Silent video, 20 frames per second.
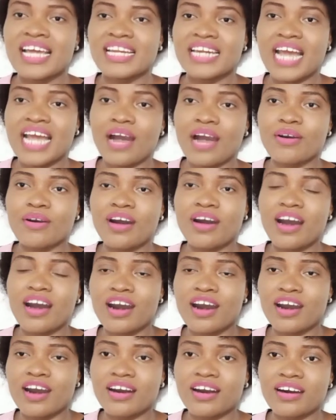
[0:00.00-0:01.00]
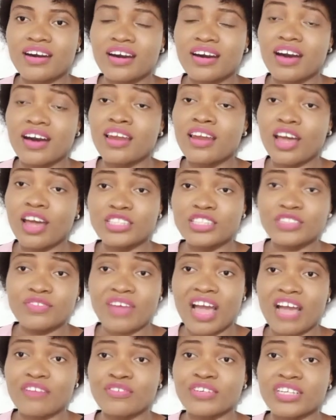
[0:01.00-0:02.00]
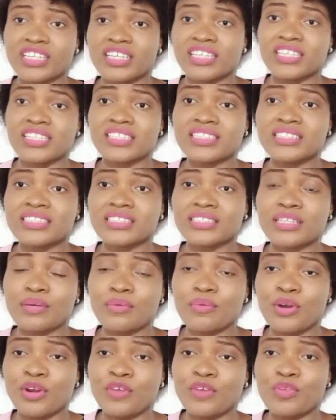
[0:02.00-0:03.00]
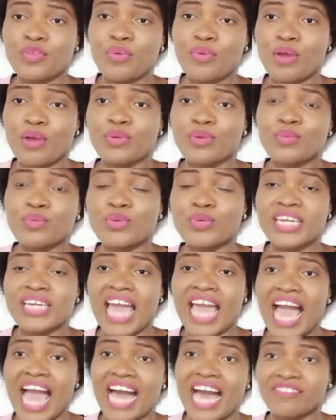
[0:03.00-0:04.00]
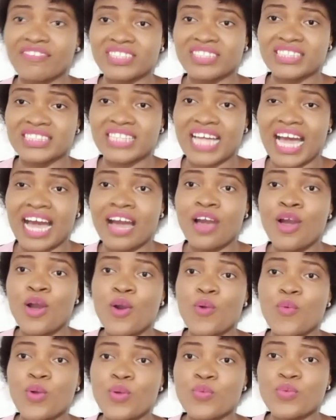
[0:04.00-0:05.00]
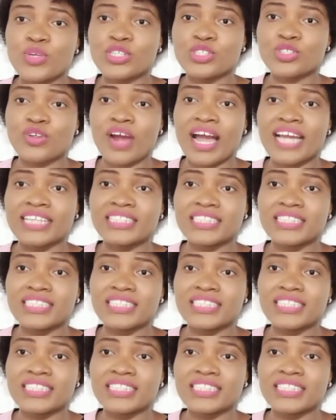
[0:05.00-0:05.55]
Now a lot of Africans, one of the problem we have is that when we try